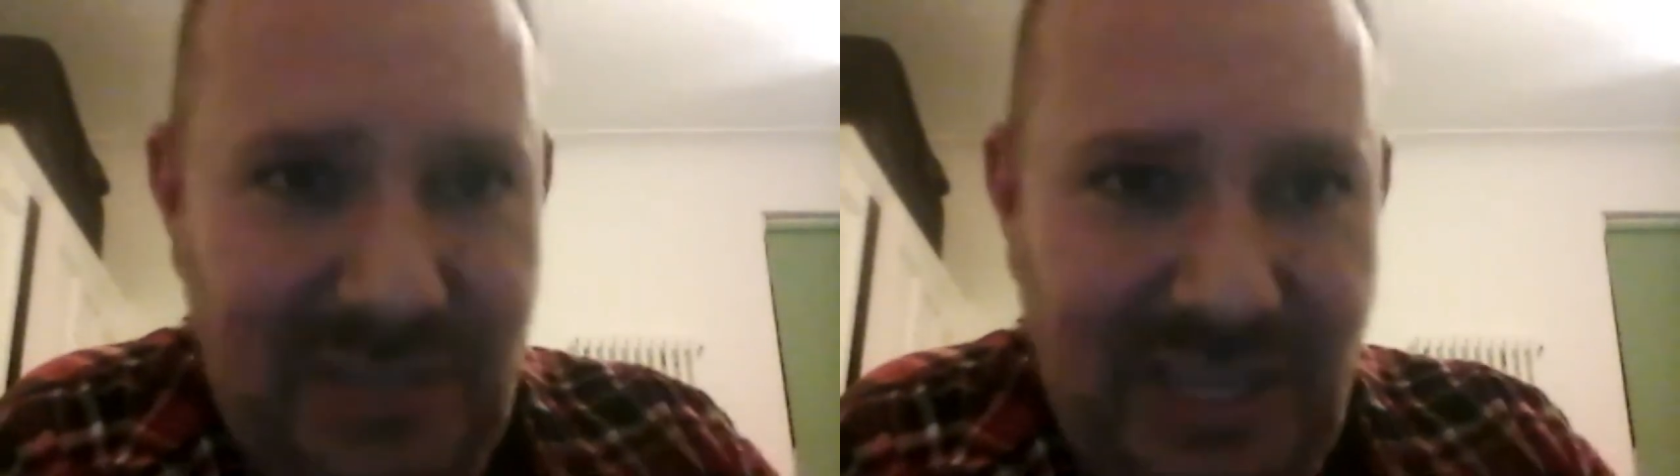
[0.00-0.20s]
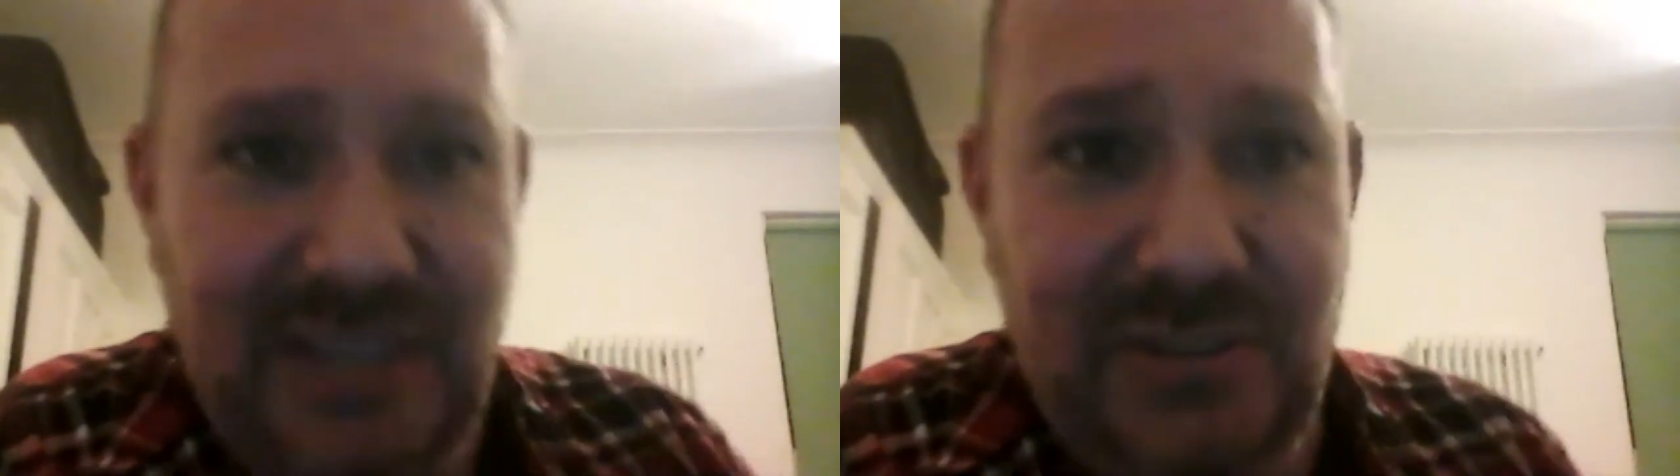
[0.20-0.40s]

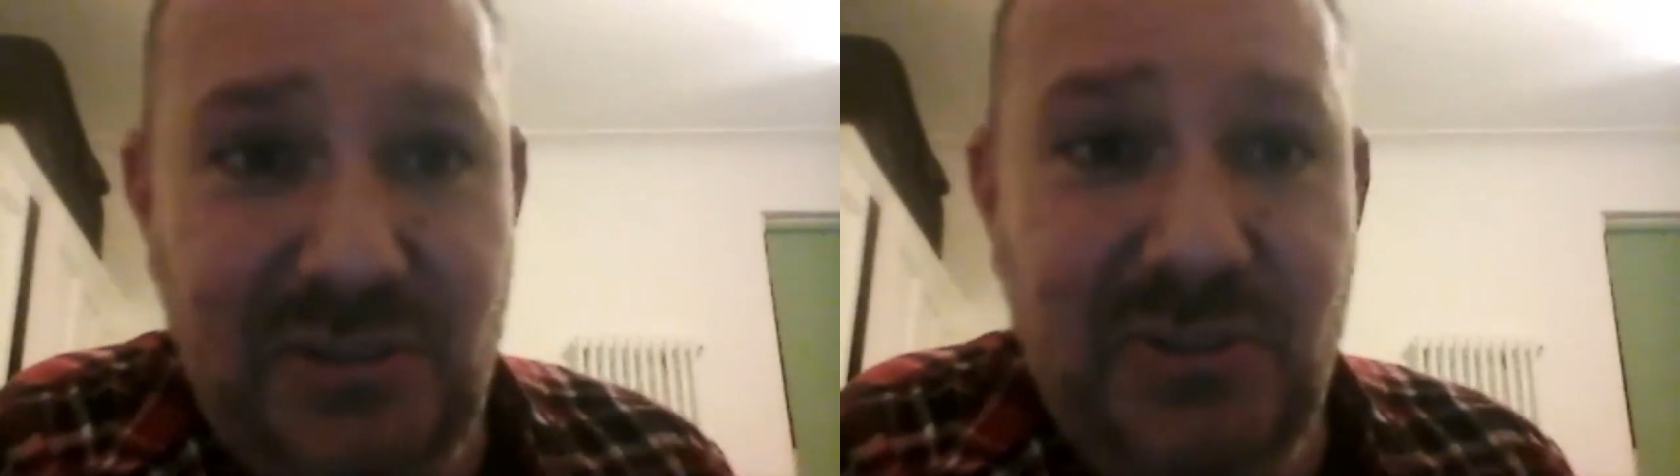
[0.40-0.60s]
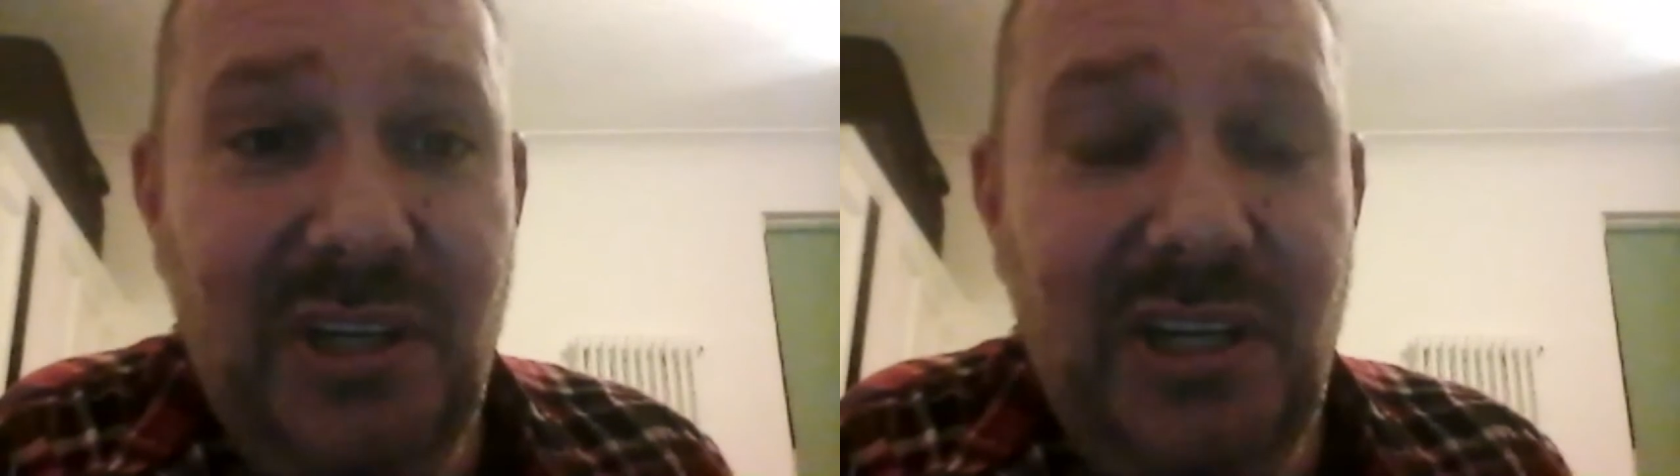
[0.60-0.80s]

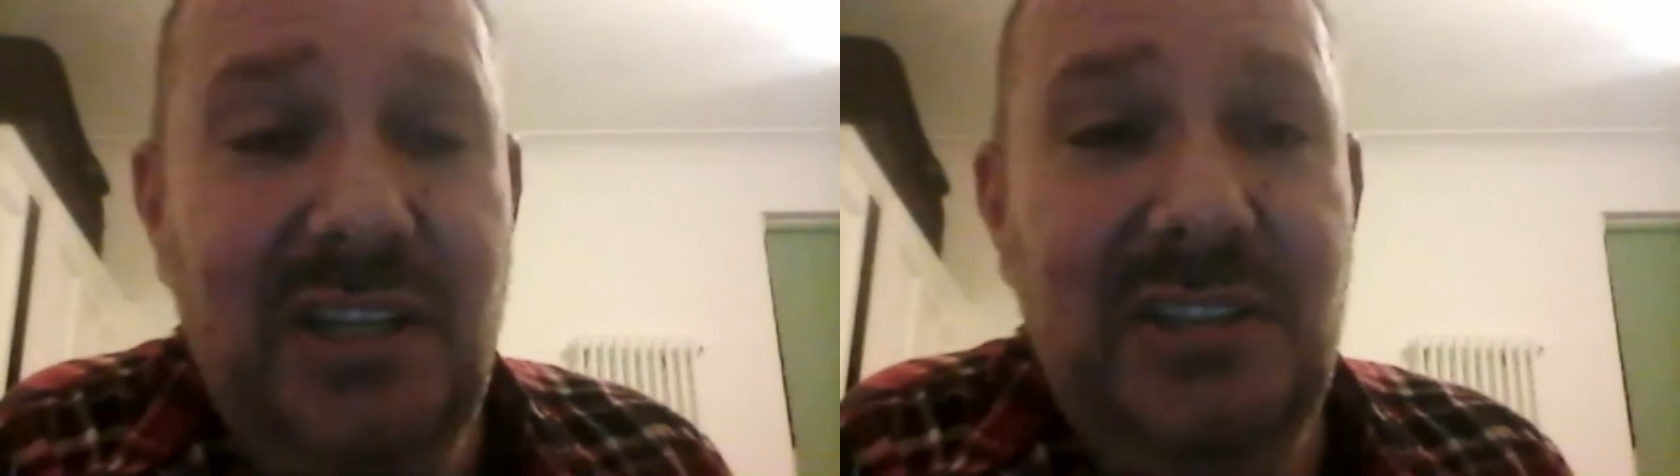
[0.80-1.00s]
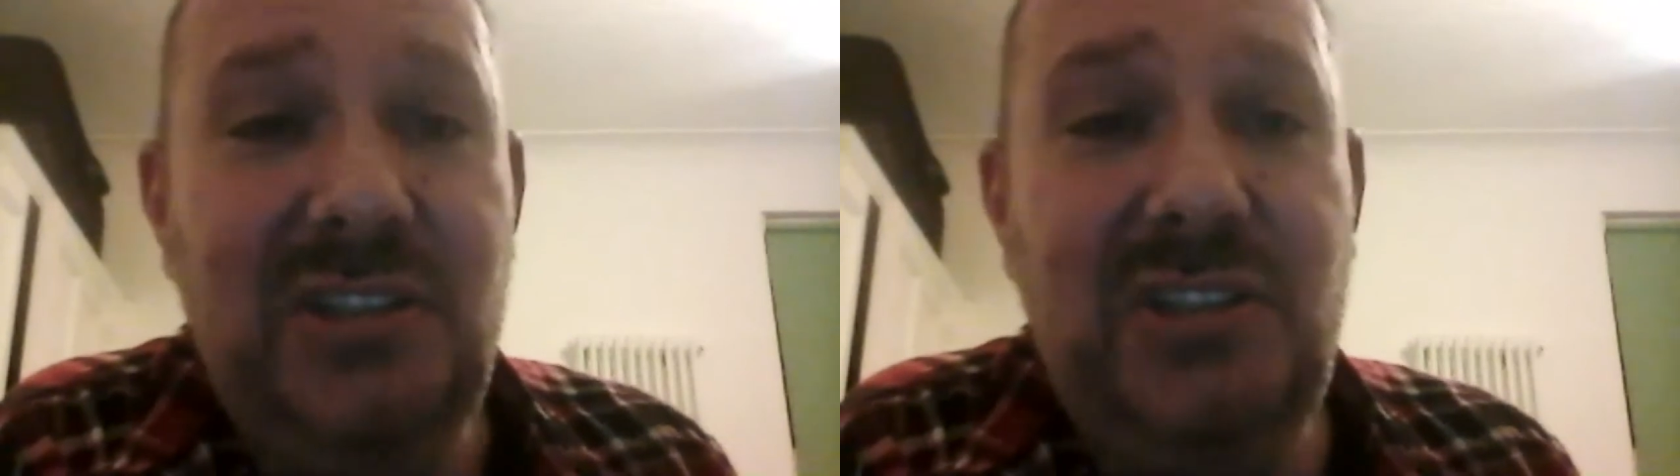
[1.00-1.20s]
council
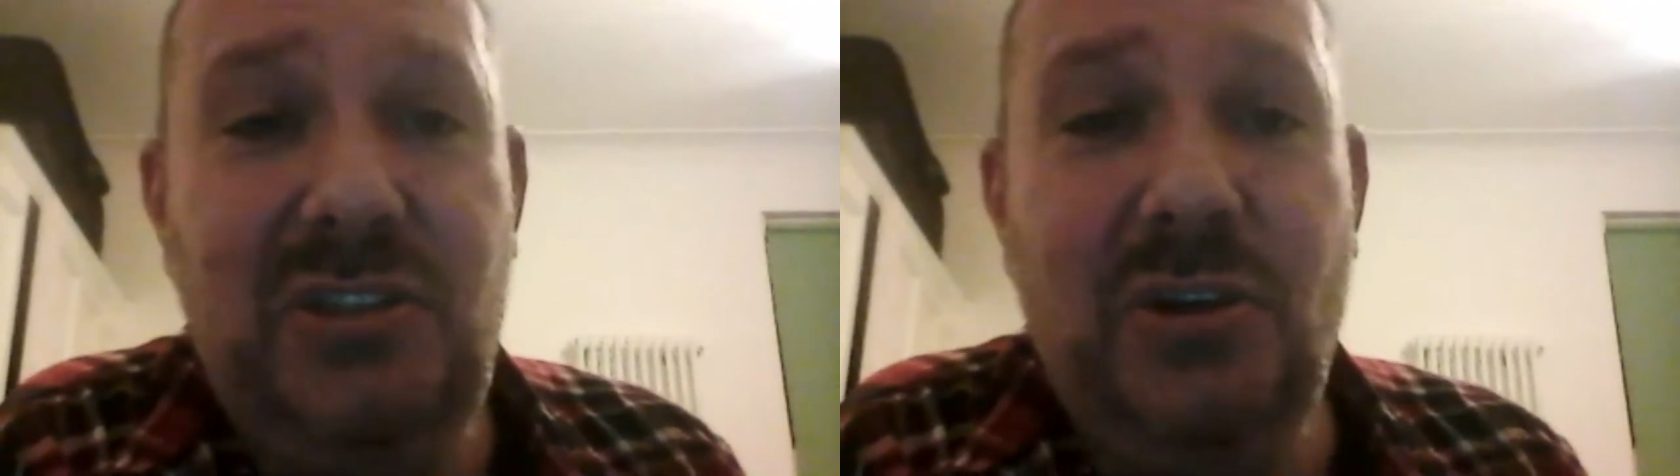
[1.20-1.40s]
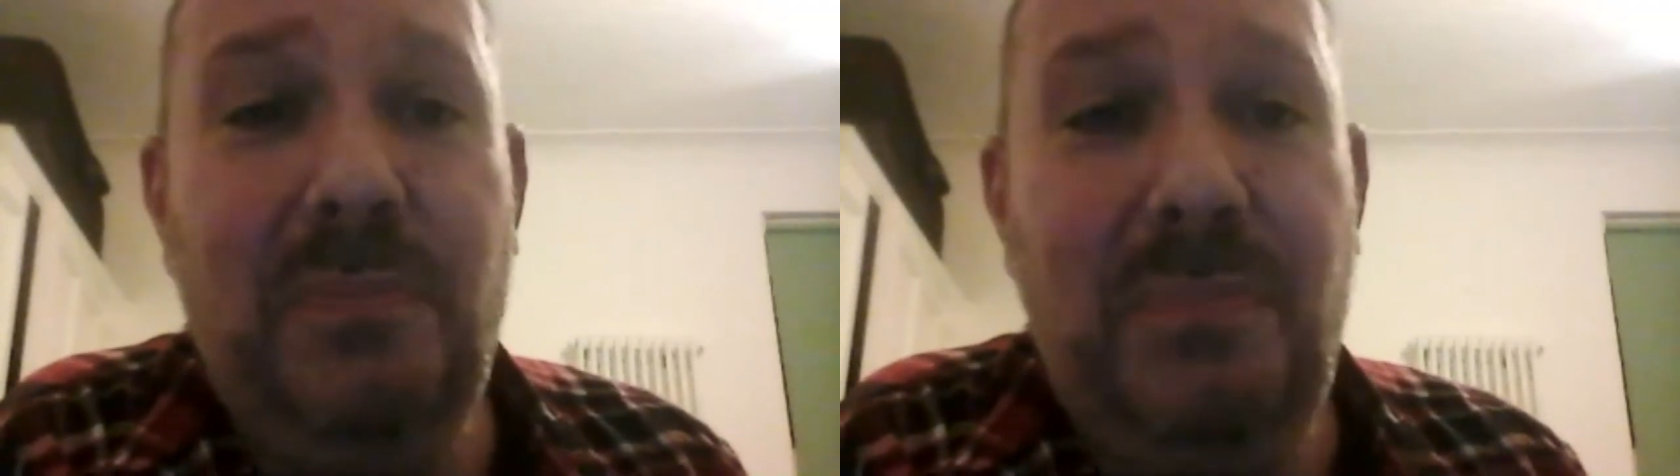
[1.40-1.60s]
to
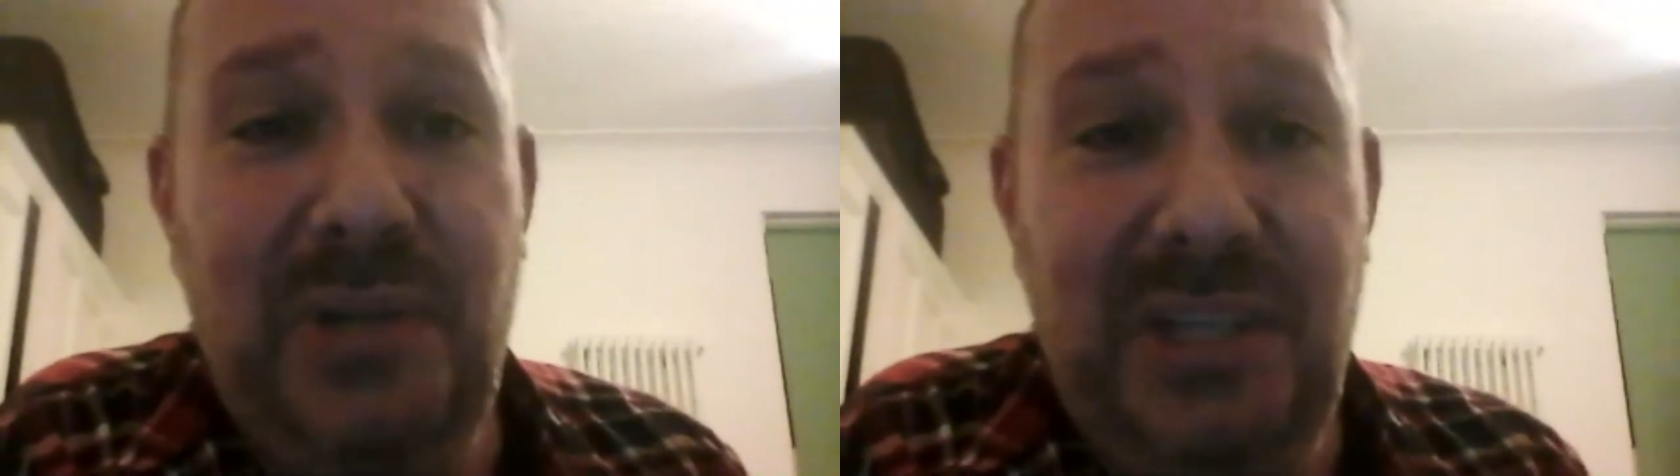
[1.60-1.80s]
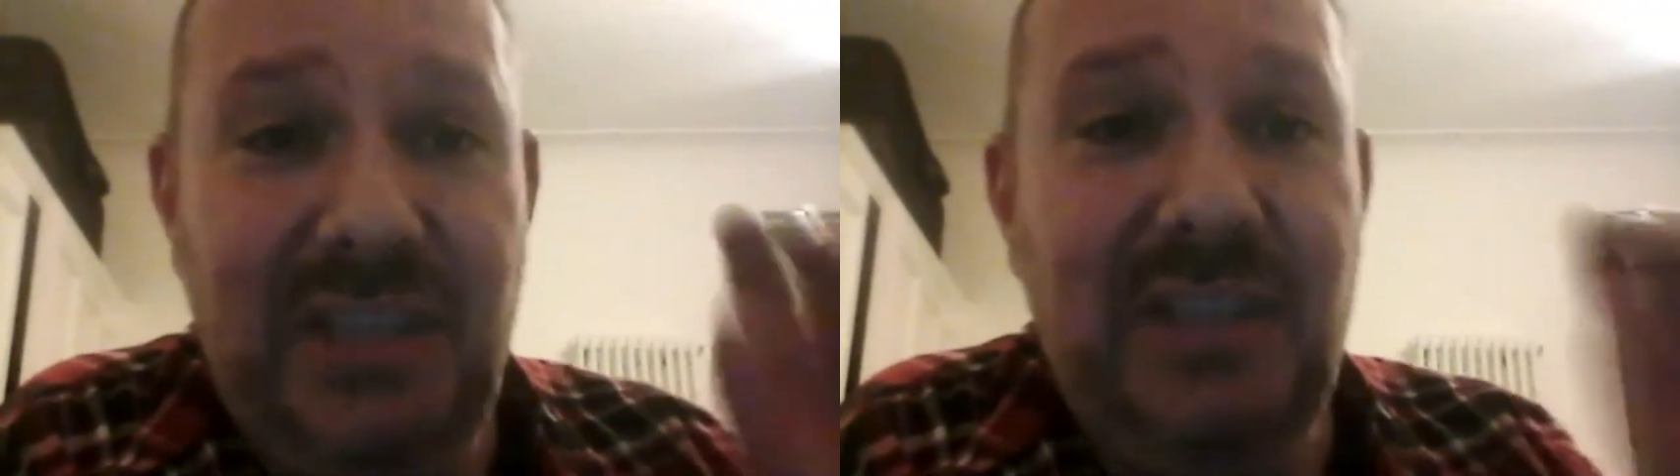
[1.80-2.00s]
stop
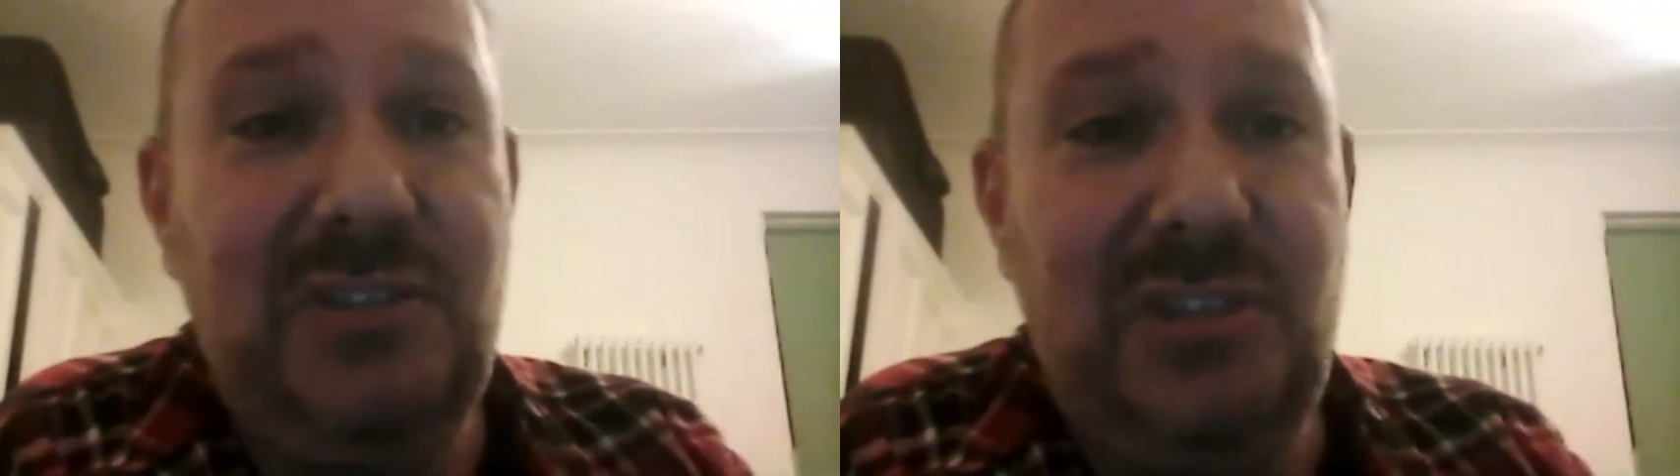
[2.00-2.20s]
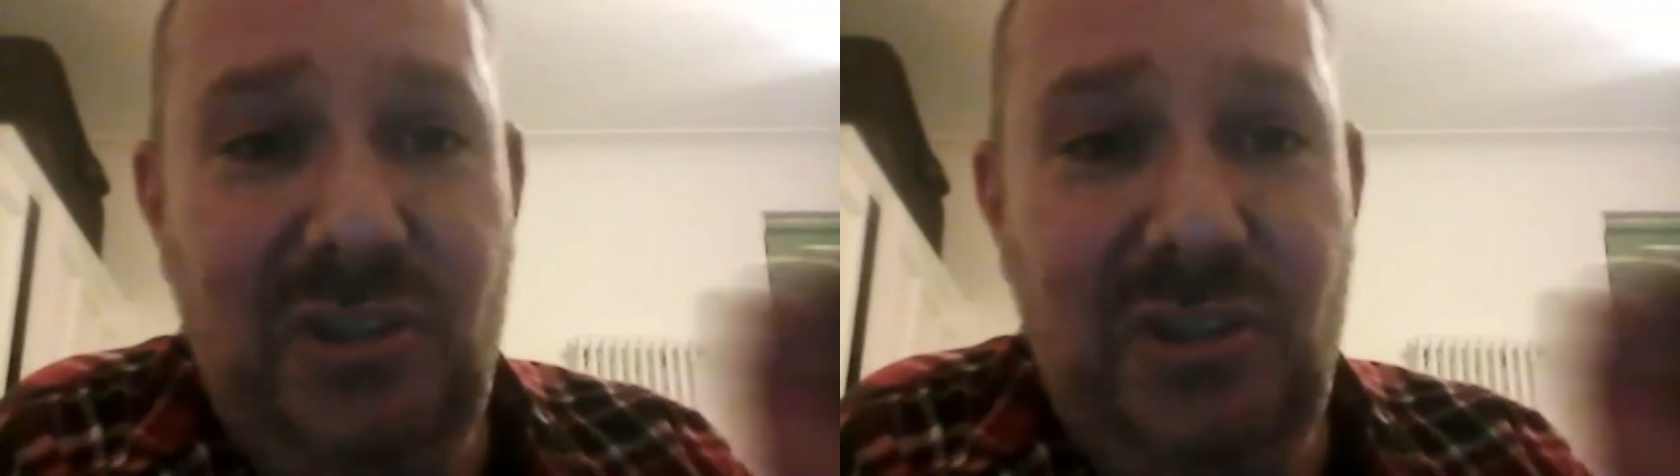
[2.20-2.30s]
putting in those